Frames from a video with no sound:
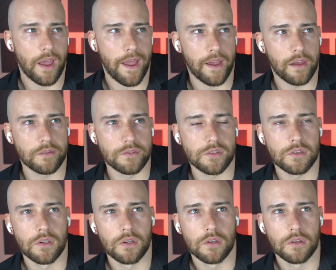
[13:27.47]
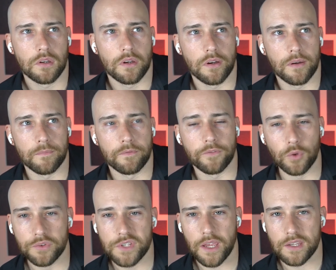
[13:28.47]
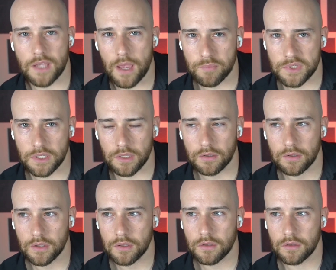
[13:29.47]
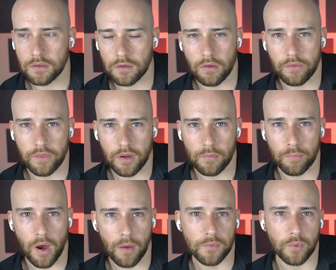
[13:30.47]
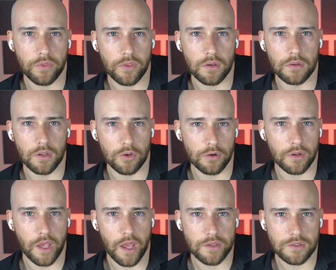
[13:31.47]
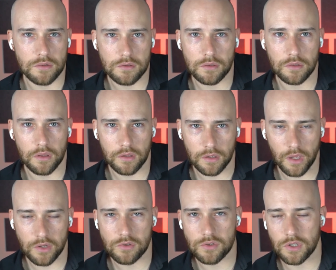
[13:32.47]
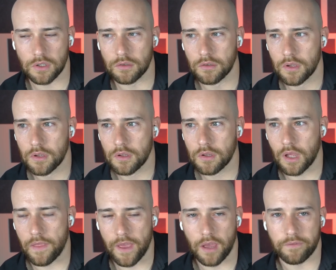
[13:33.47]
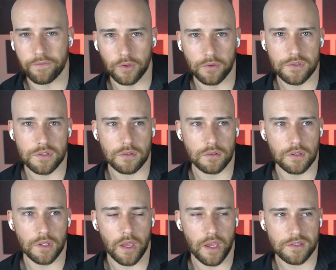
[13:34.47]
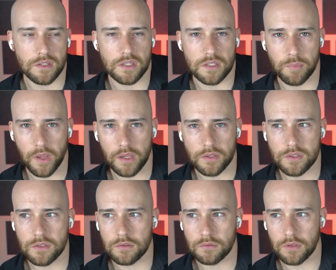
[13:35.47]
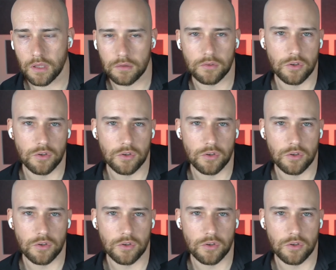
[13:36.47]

as fuel tanks empty, you know, they're pumped with an inert gas, usually I think nitrogen, and that fills the excess space that